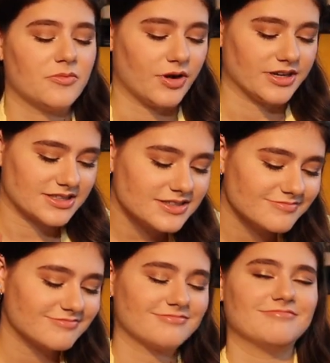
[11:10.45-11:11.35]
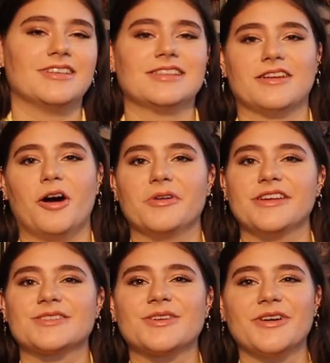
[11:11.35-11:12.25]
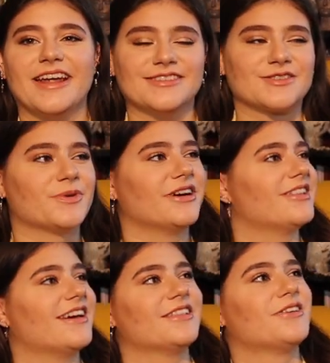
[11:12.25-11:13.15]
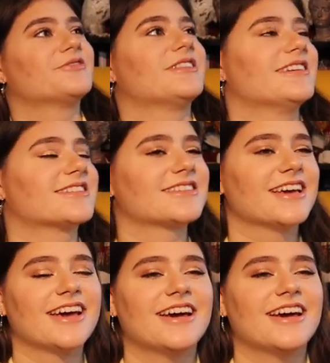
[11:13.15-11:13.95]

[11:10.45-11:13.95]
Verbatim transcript: but it's a comedy, so it ends well. I loved this.